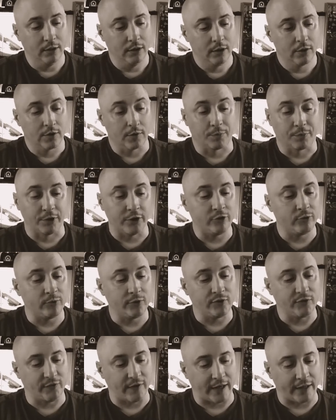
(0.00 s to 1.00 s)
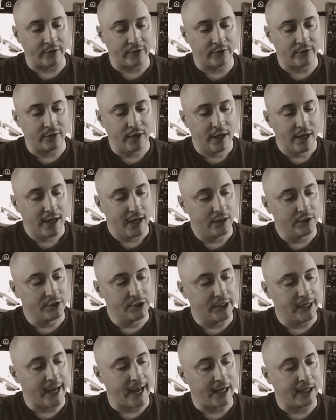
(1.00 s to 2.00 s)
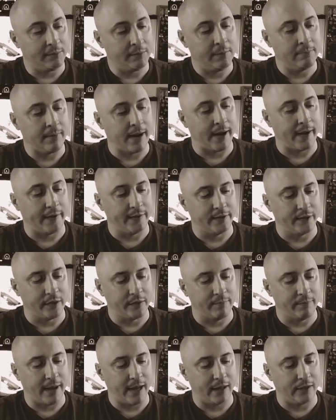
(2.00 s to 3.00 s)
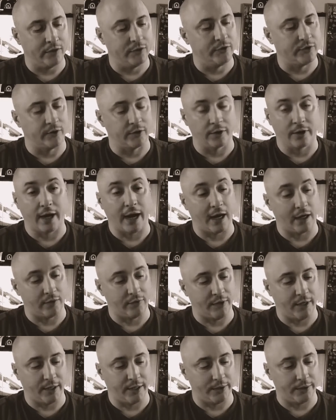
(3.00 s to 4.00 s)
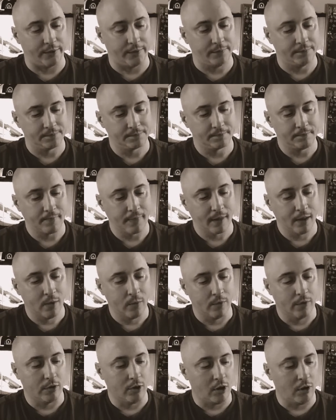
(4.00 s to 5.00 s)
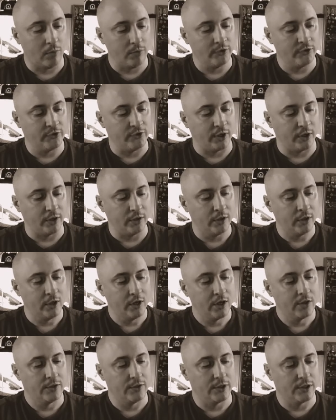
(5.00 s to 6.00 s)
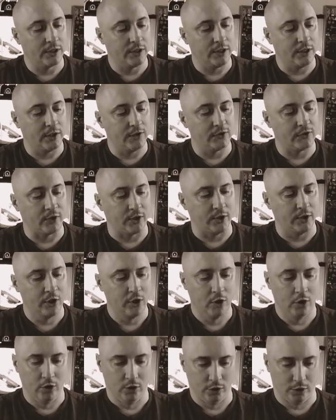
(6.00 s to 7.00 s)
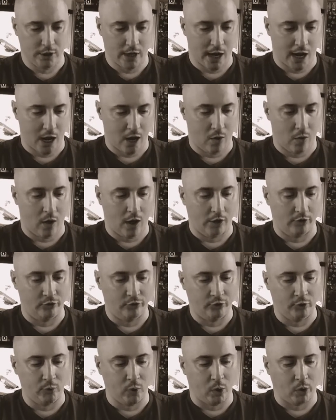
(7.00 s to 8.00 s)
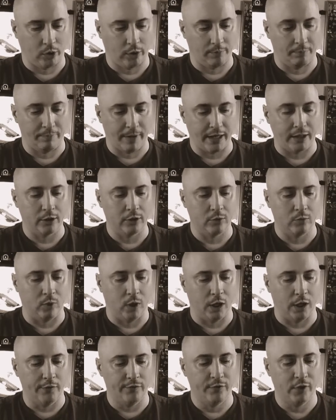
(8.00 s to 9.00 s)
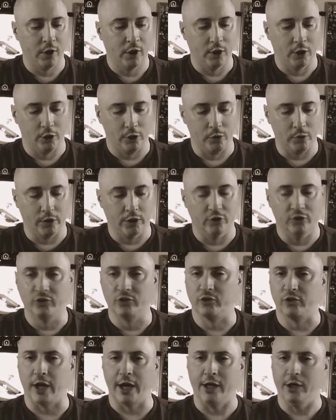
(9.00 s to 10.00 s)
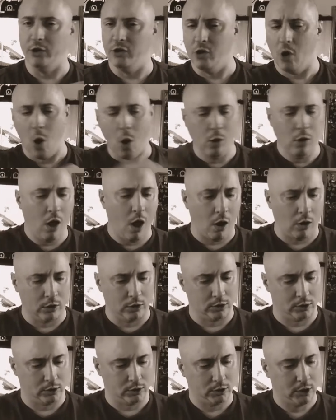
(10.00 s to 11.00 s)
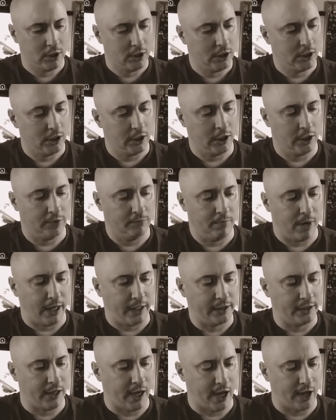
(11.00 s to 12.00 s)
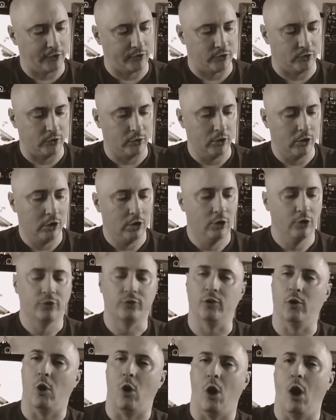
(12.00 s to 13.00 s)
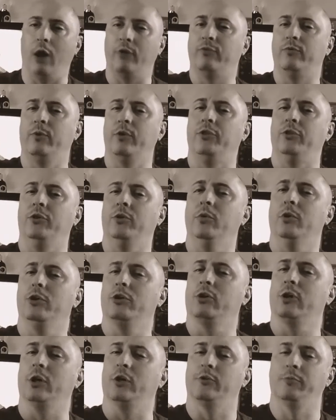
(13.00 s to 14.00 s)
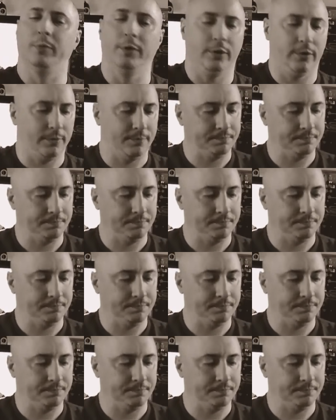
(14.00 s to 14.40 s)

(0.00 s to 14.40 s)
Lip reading: The priest was fetched, and she had to be married to the ballad singer out of hand. When all was done, the king said, "Now, as you are a beggar wife, you can stay no longer in my castle, so off with you and your husband."